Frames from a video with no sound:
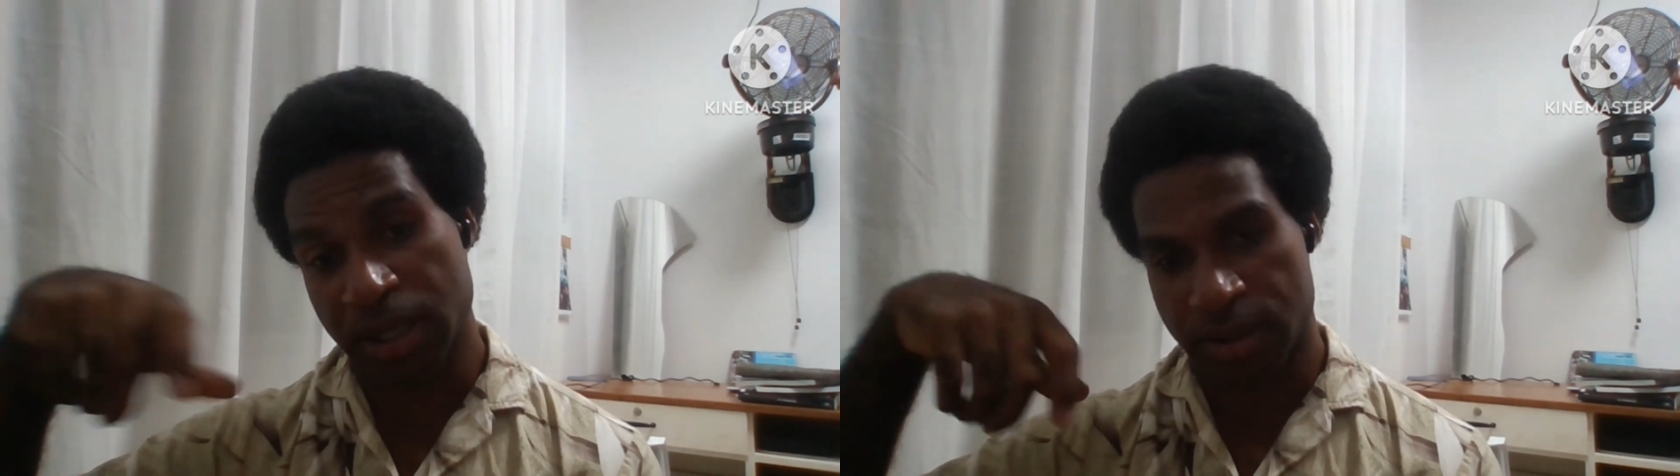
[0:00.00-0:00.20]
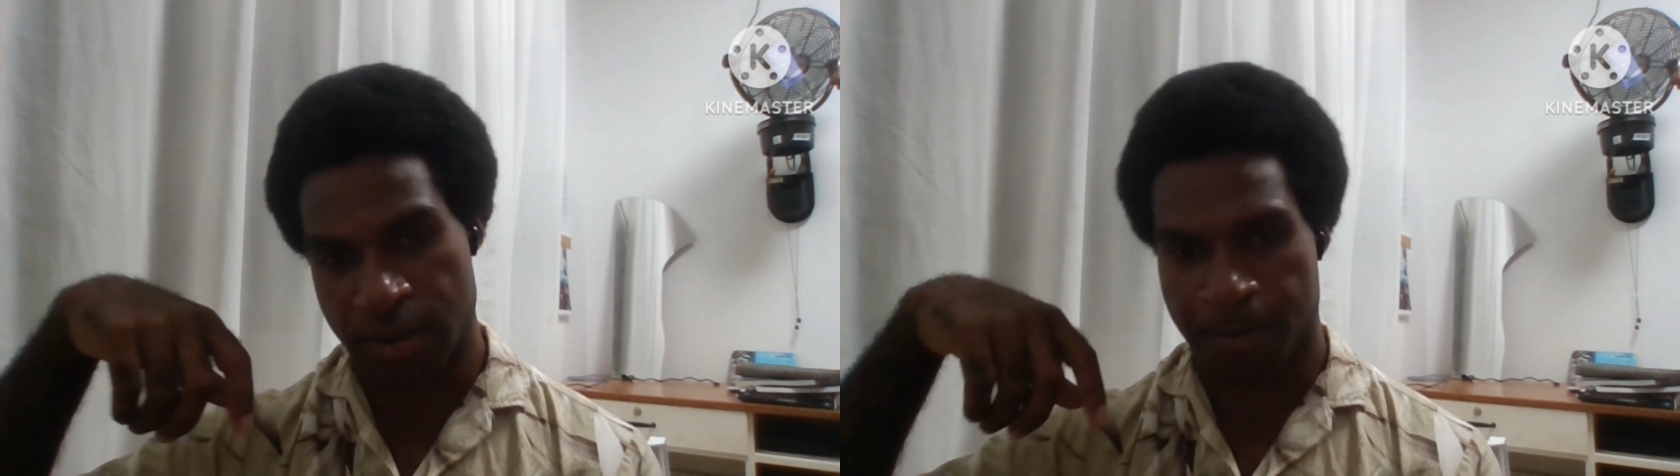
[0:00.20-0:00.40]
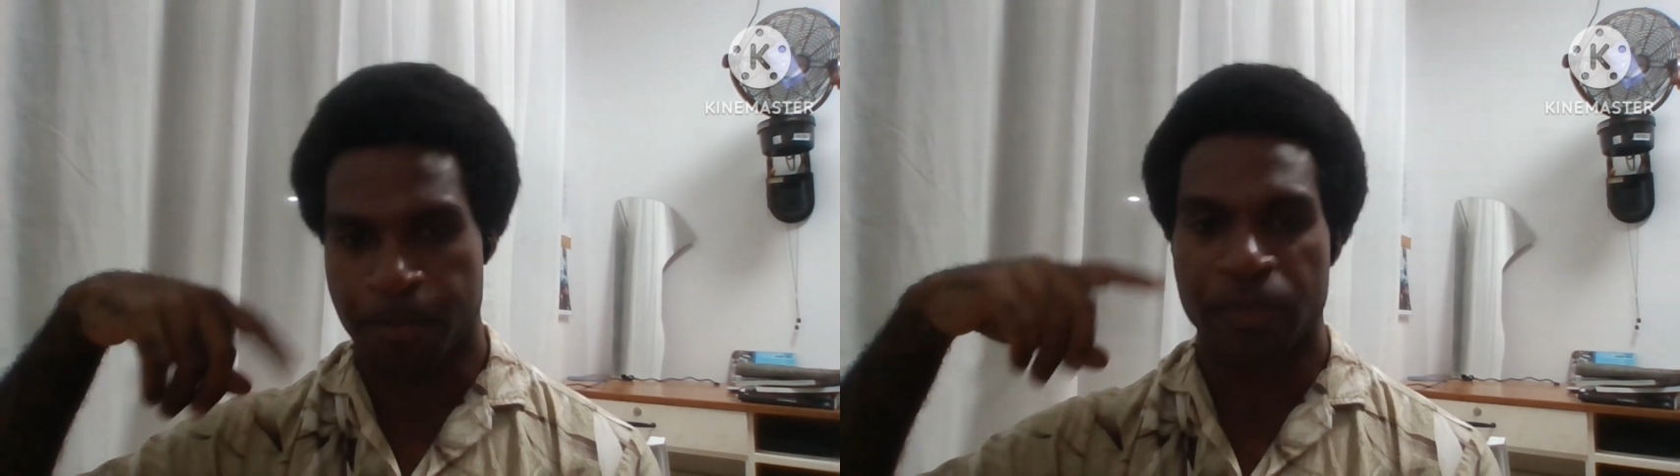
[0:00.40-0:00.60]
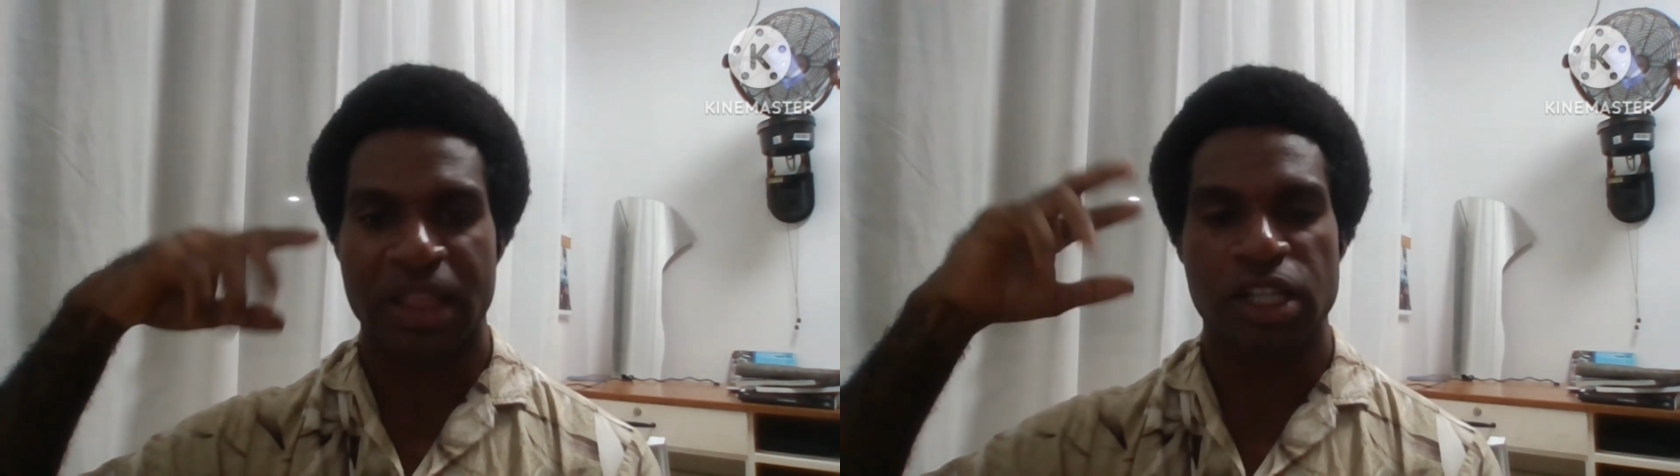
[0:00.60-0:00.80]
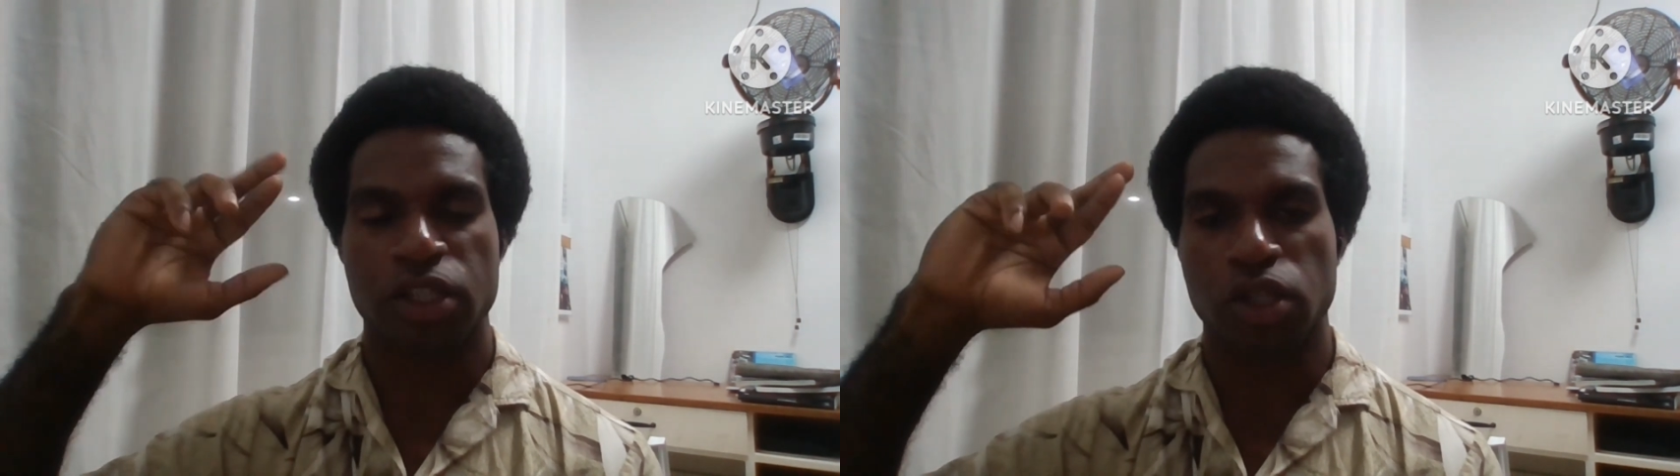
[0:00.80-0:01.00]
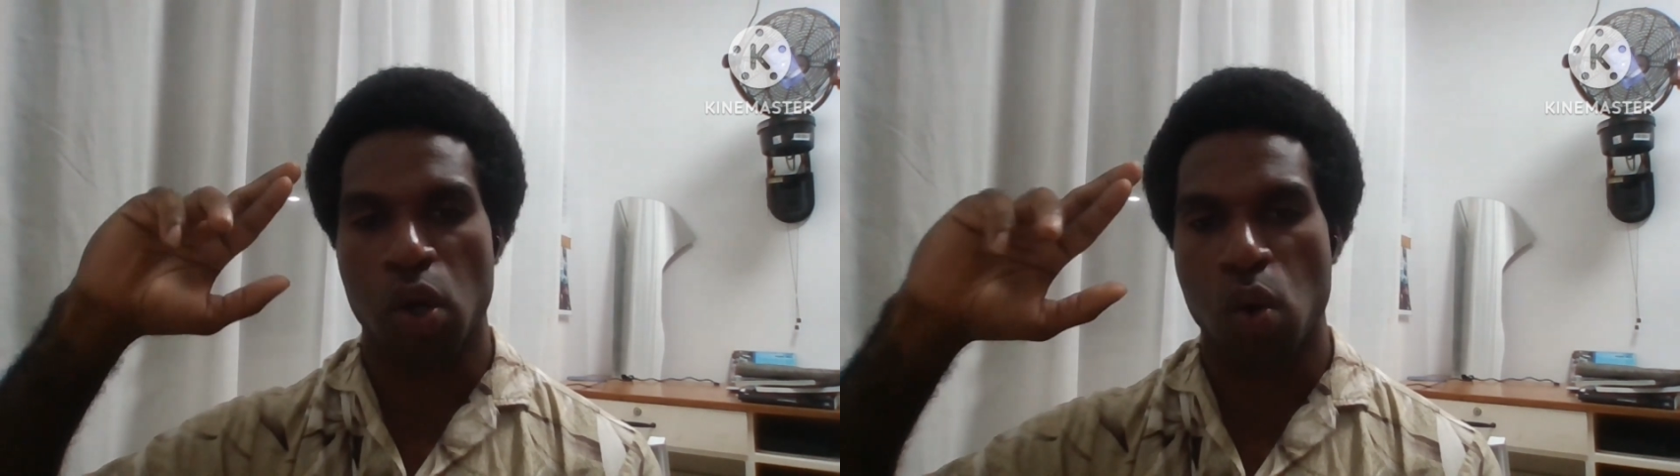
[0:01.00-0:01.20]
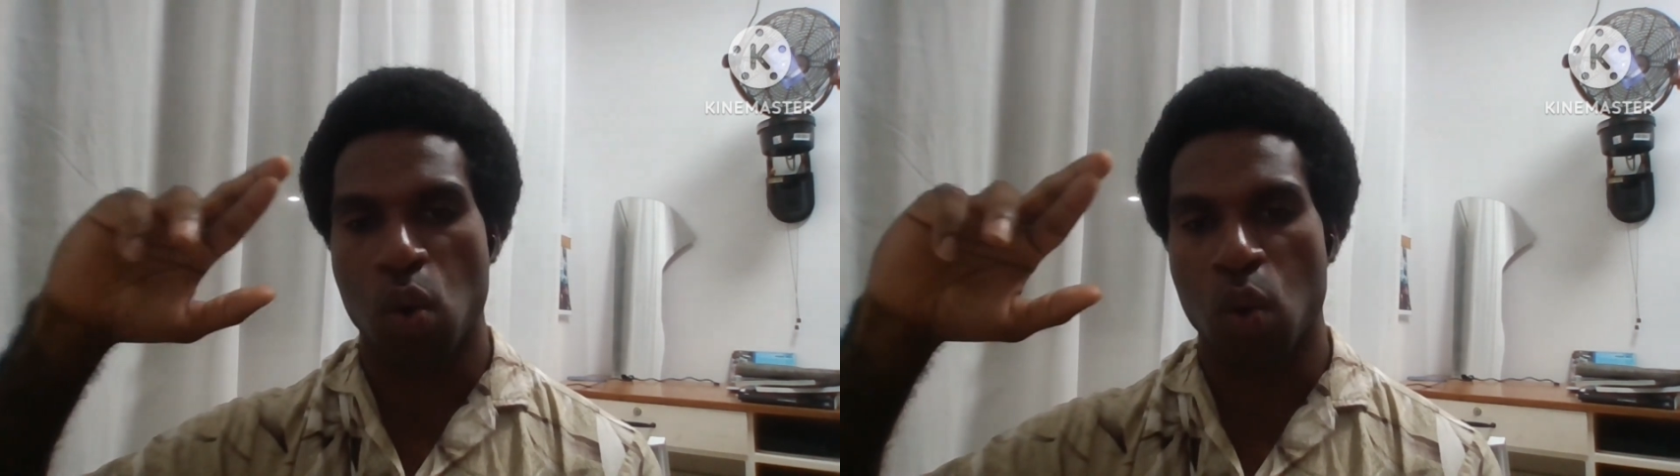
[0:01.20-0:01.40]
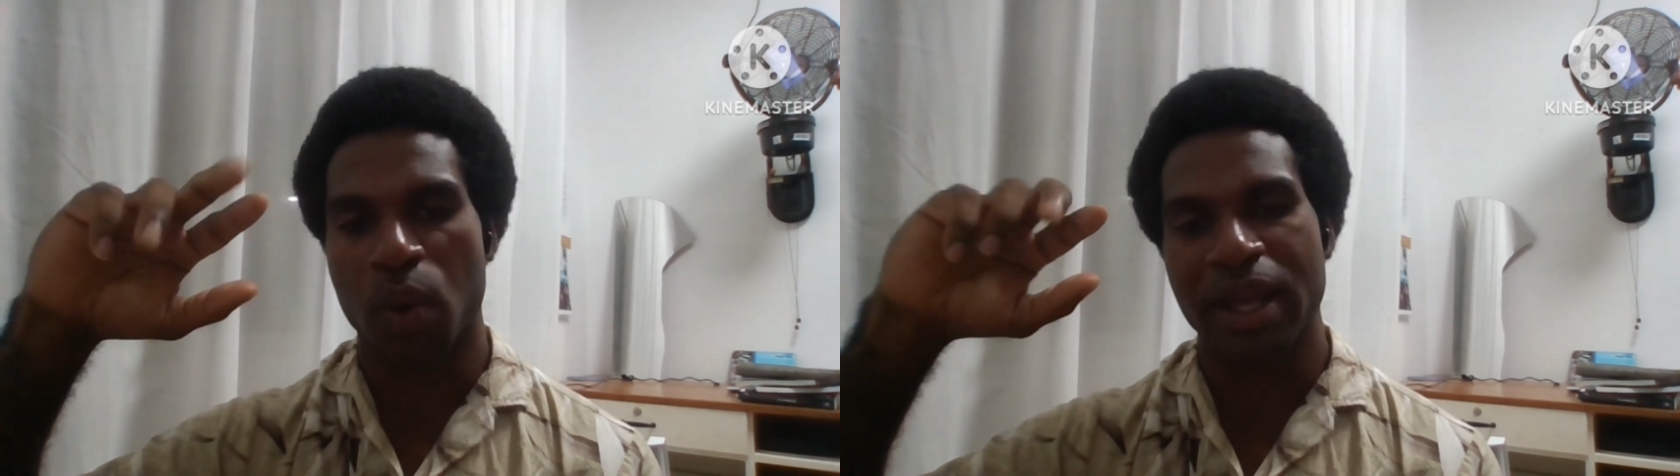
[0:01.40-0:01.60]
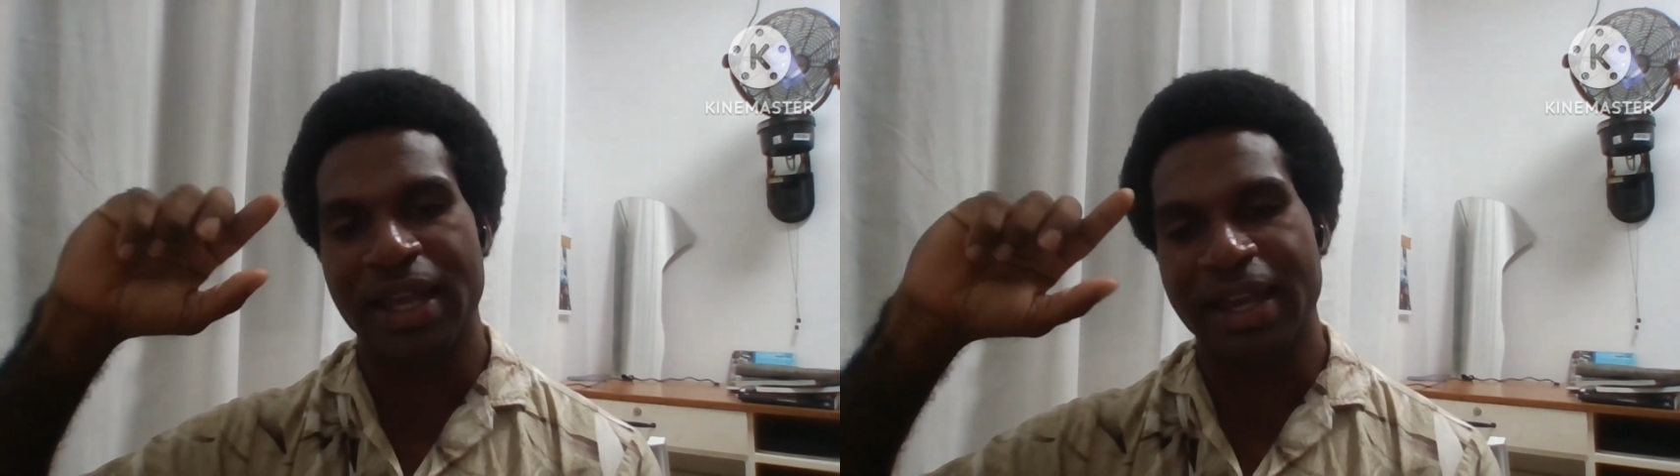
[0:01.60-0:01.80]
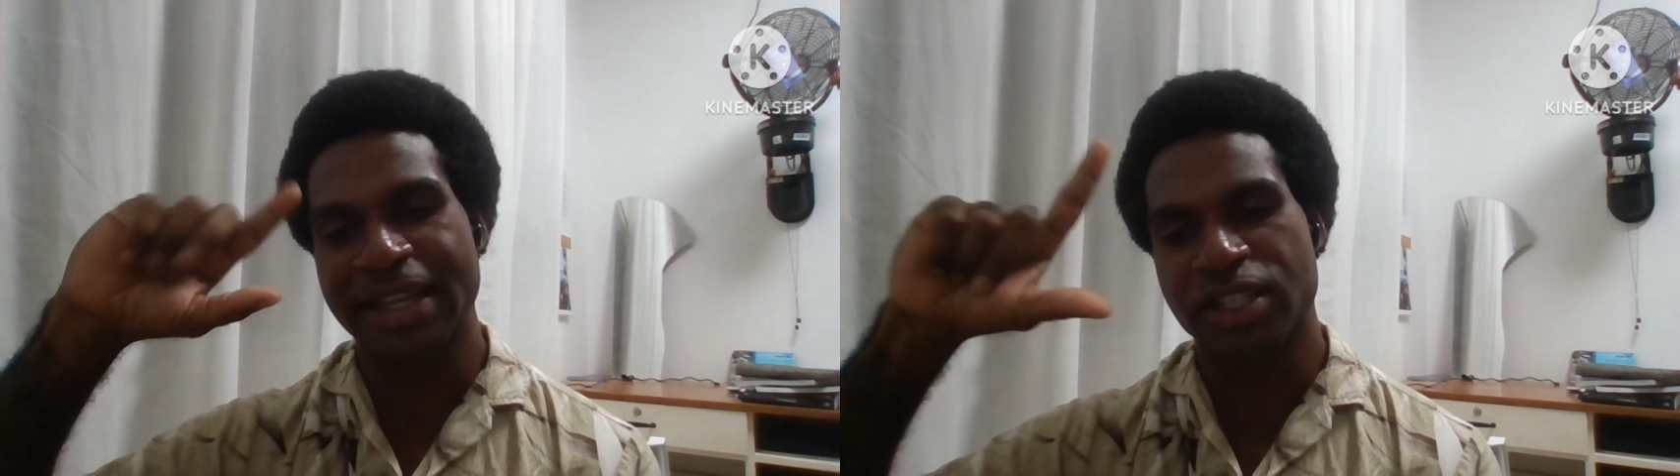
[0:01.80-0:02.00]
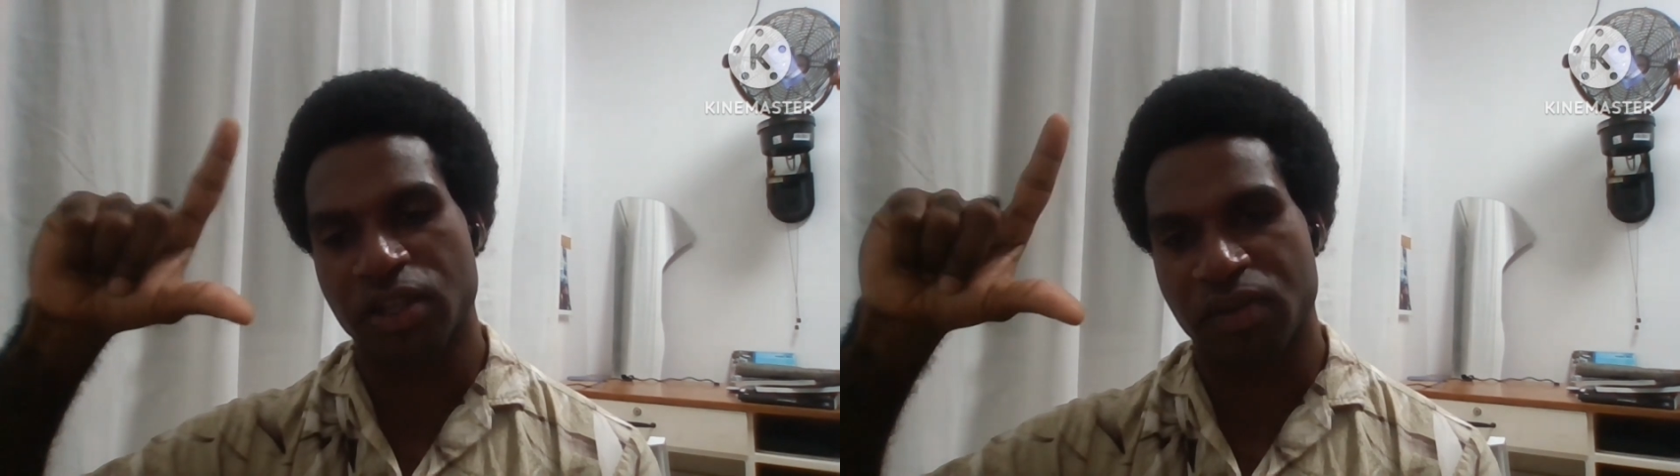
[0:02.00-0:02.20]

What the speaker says: So Instagram